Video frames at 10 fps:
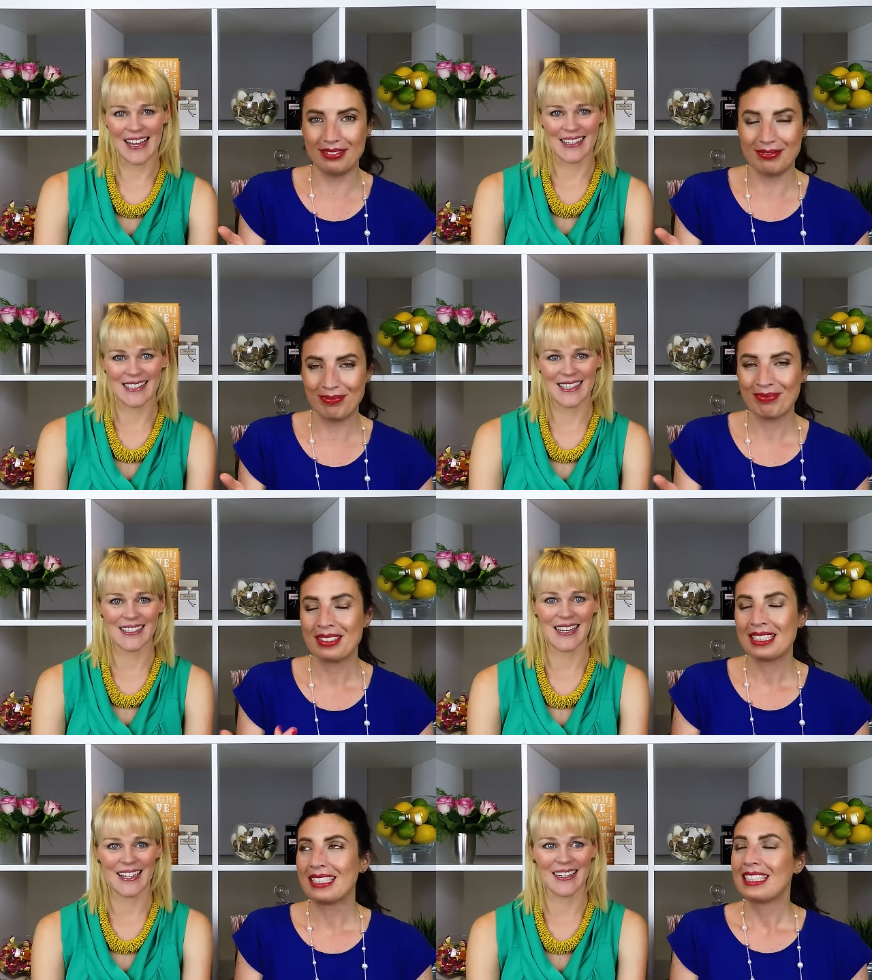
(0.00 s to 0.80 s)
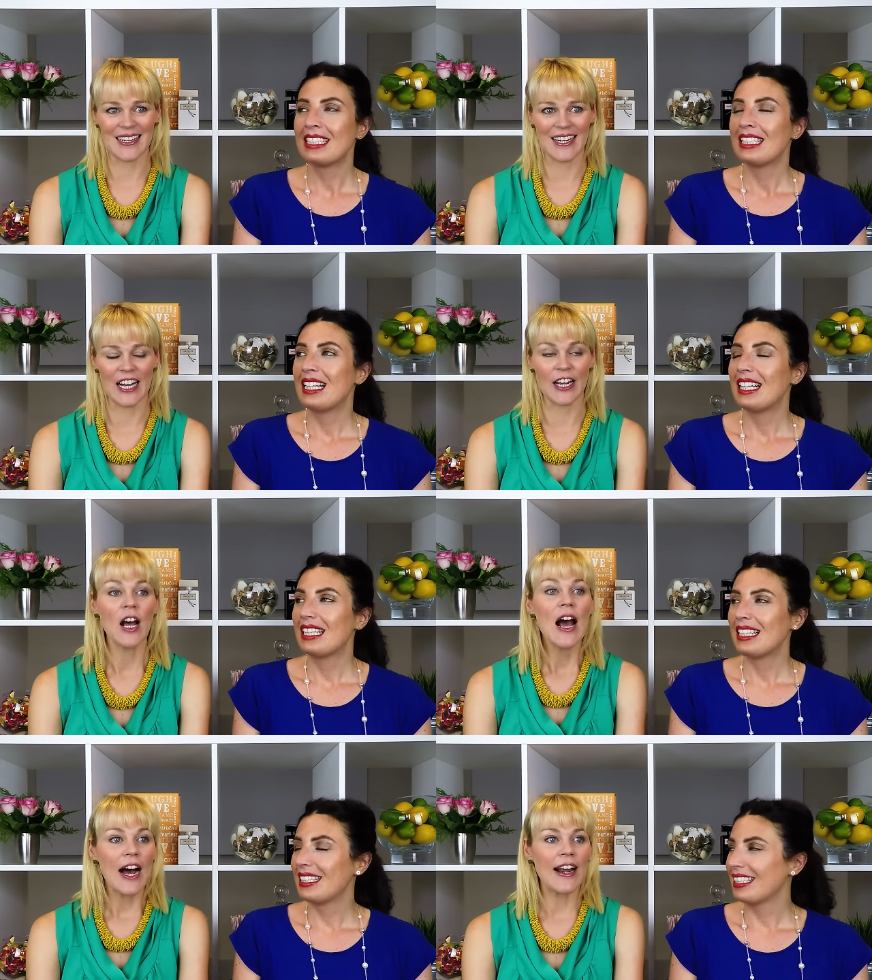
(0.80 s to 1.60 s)
Speaker 1: Yes, exactly. And
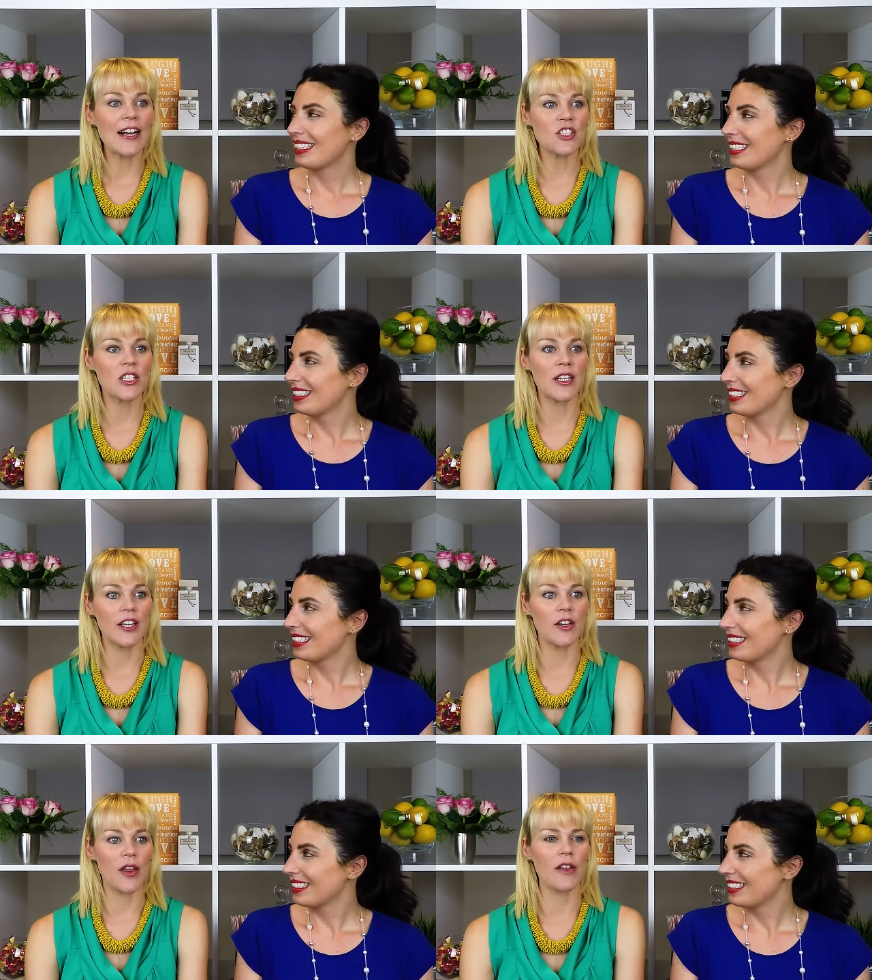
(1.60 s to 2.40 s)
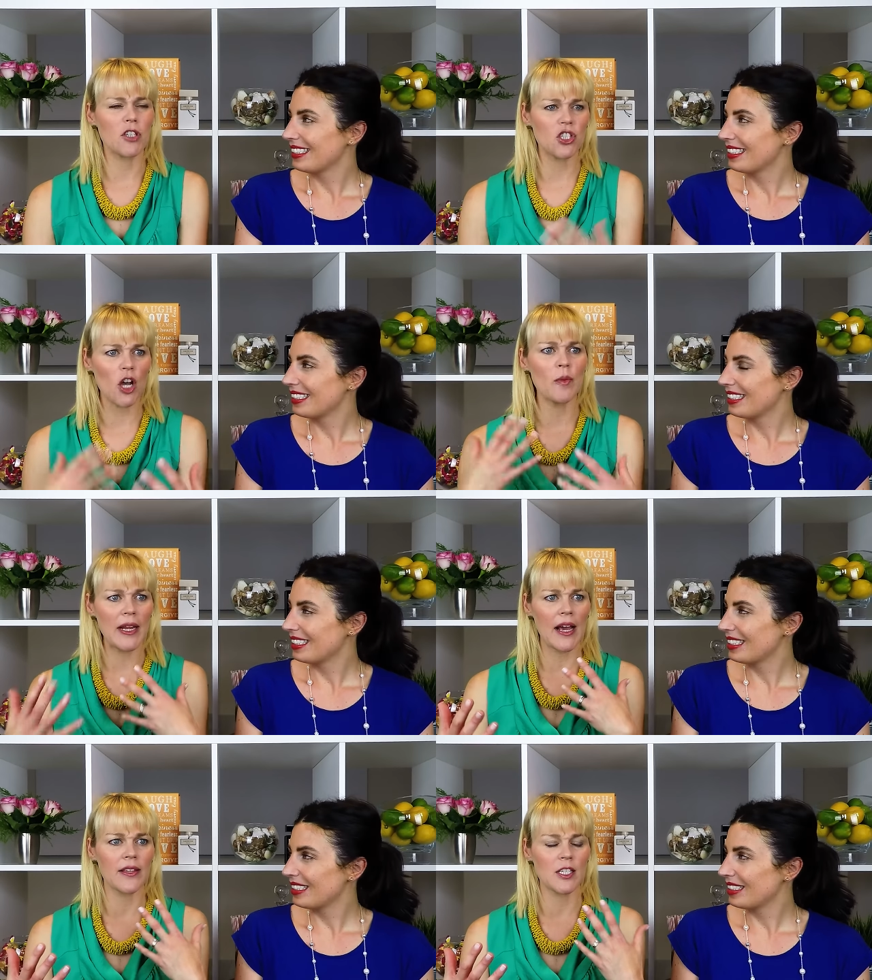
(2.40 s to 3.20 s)
and actually, you know, there are so
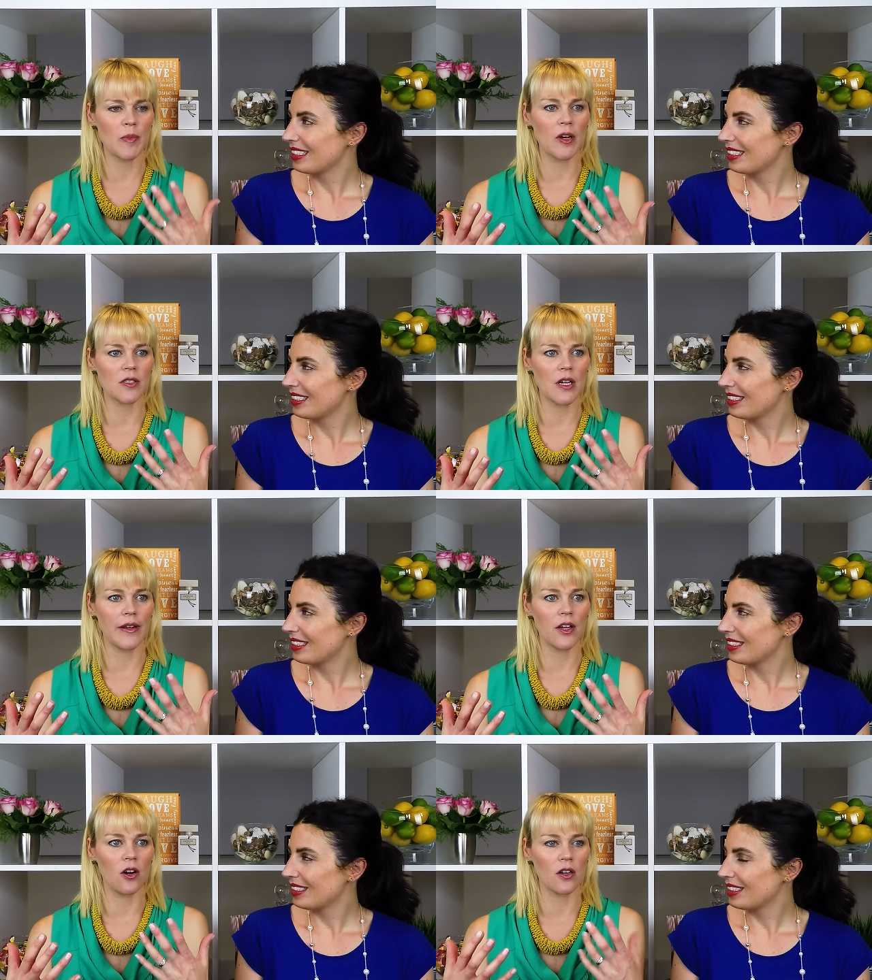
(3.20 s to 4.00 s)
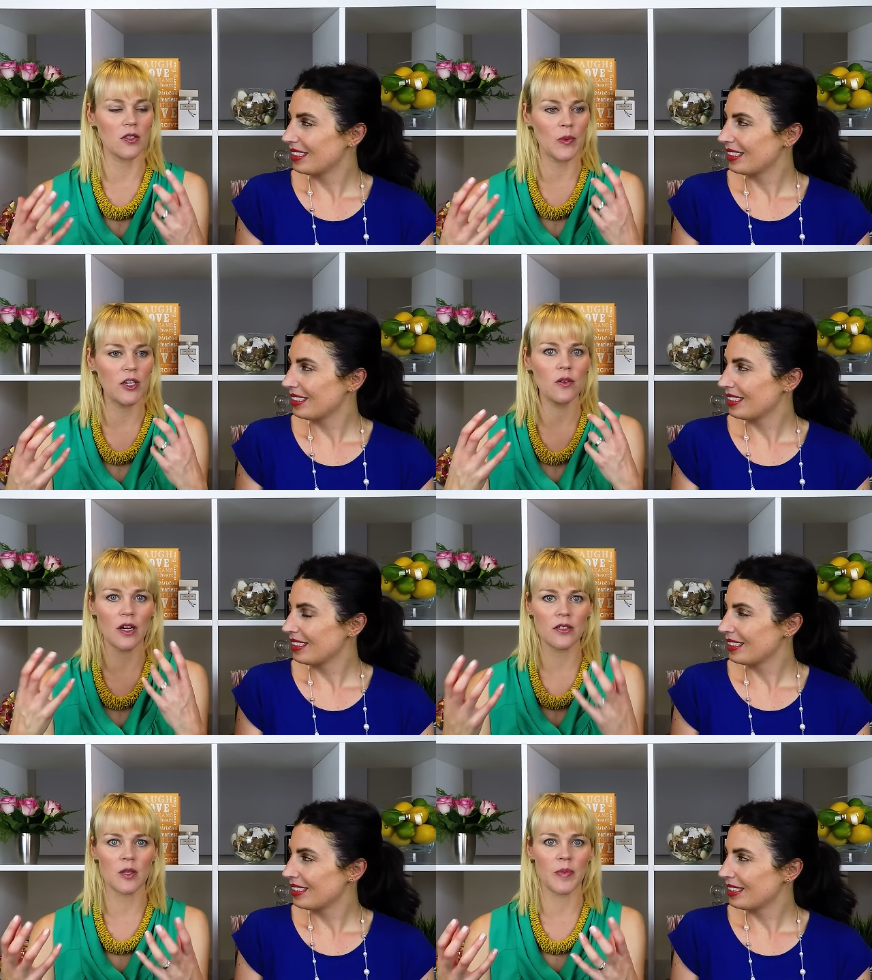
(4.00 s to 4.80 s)
many other smells going on because when you
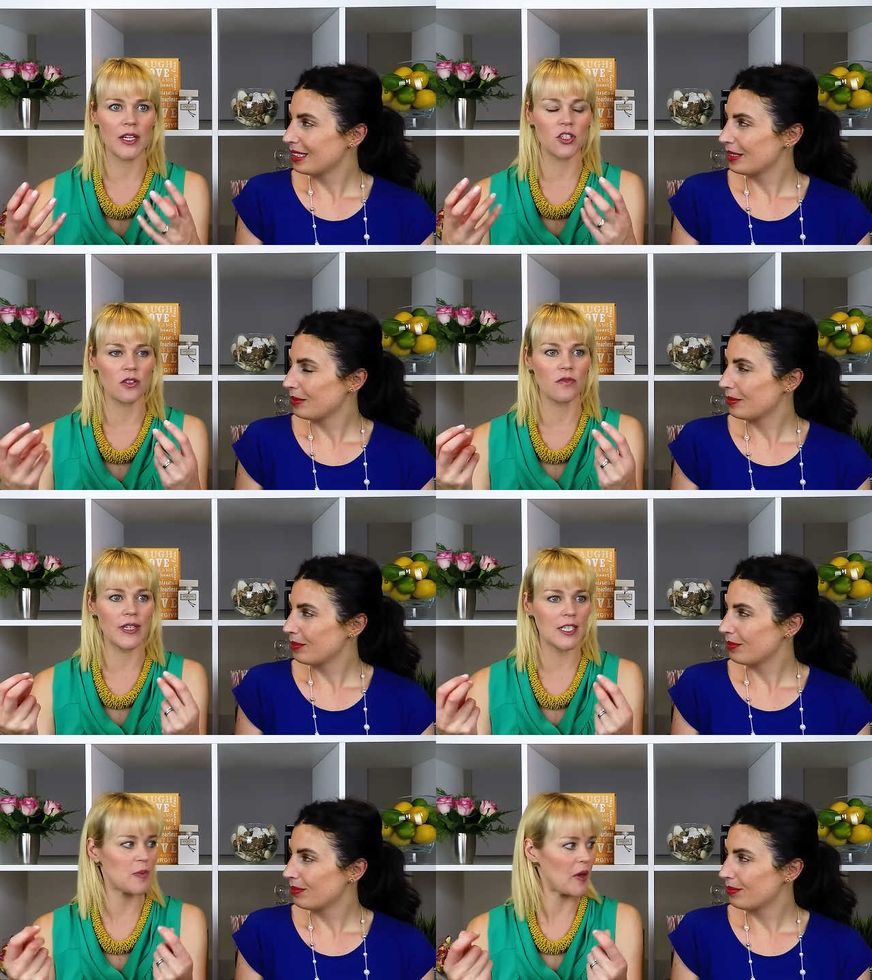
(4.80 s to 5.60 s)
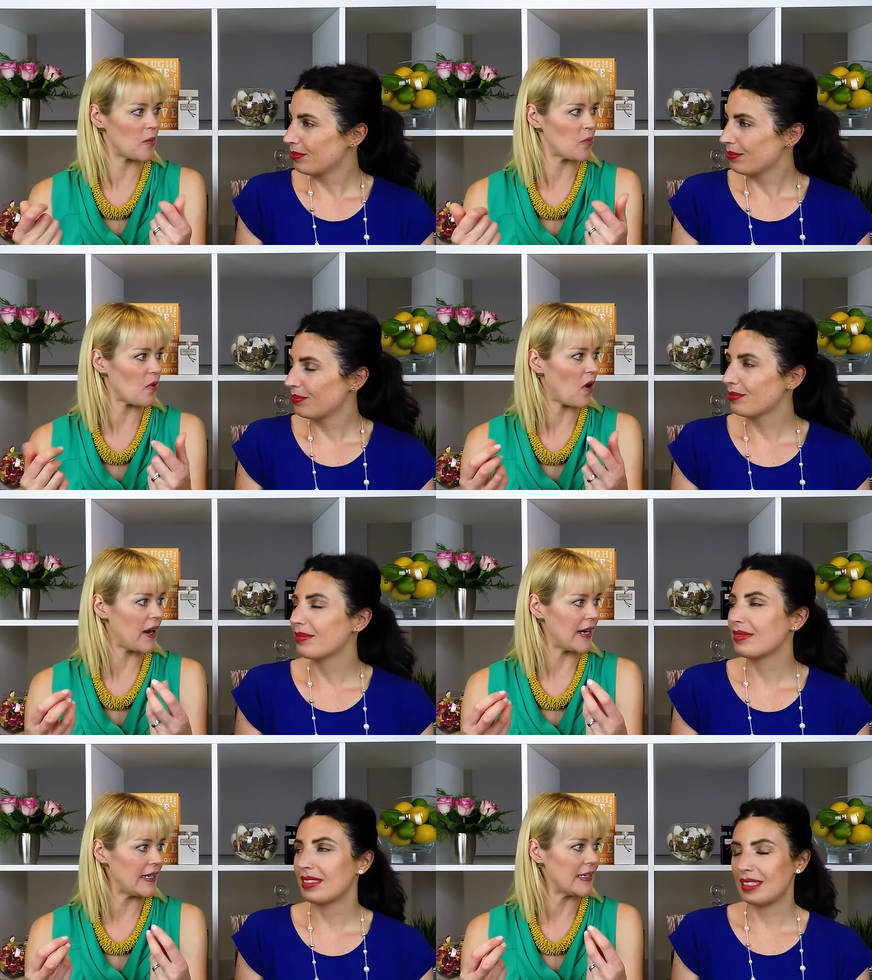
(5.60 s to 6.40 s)
go to the beach, you can really smell the
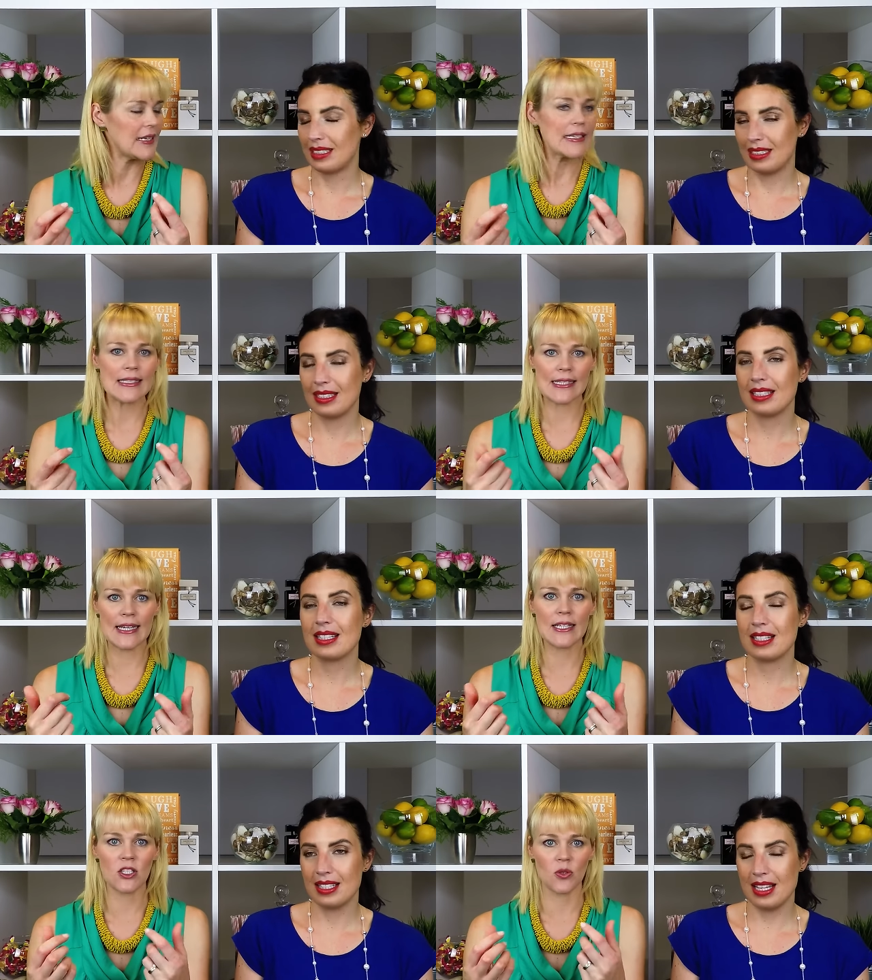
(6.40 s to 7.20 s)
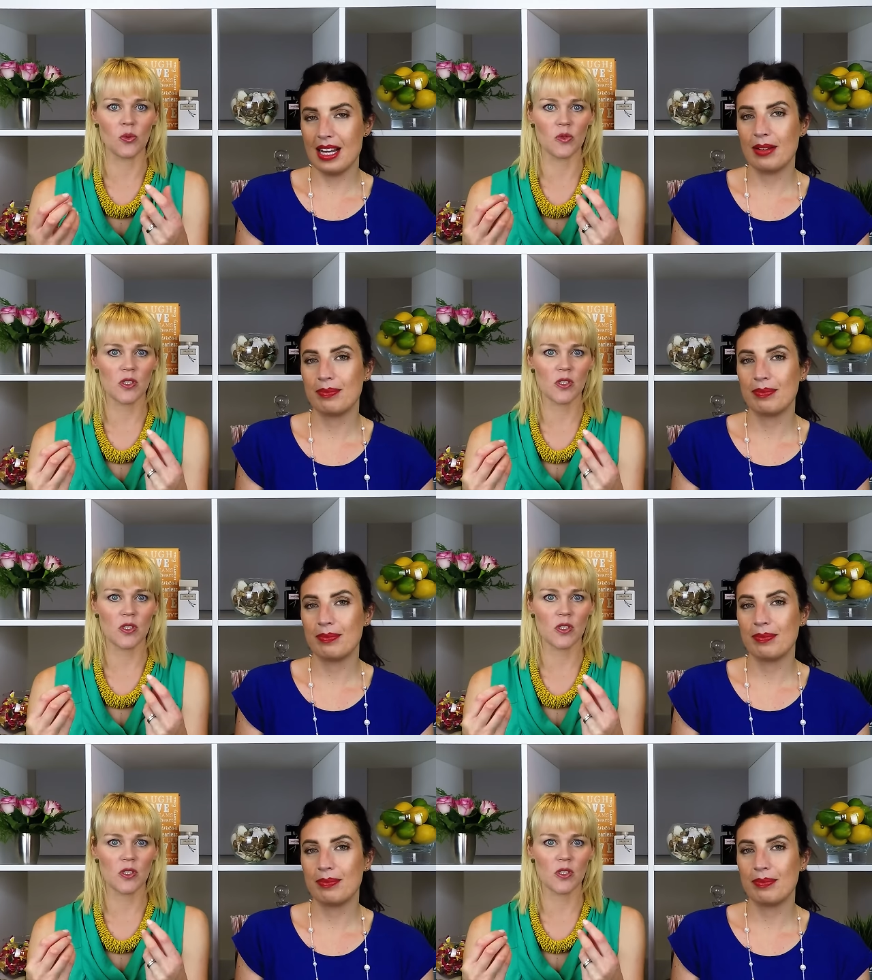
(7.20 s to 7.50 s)
brine sea salt yeah.